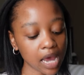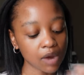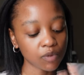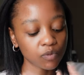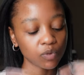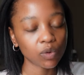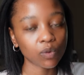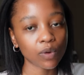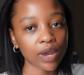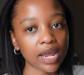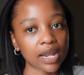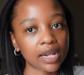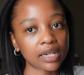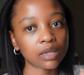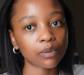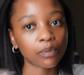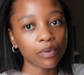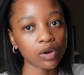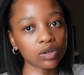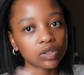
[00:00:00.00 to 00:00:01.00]
and we weighed
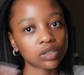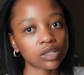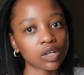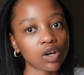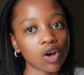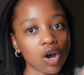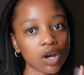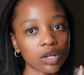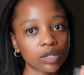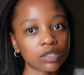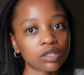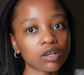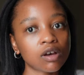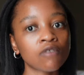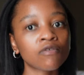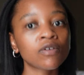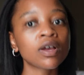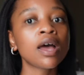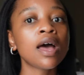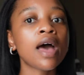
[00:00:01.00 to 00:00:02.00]
the pros and the cons
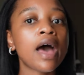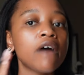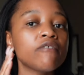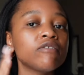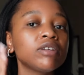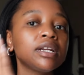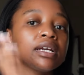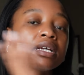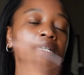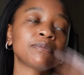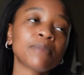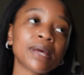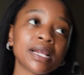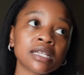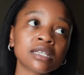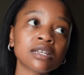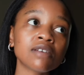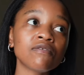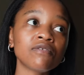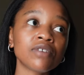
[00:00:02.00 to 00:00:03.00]
of having an
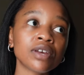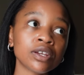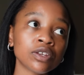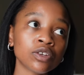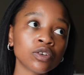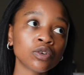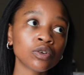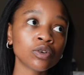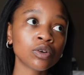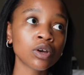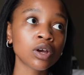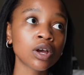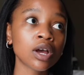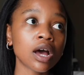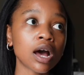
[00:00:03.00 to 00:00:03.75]
expensive venue,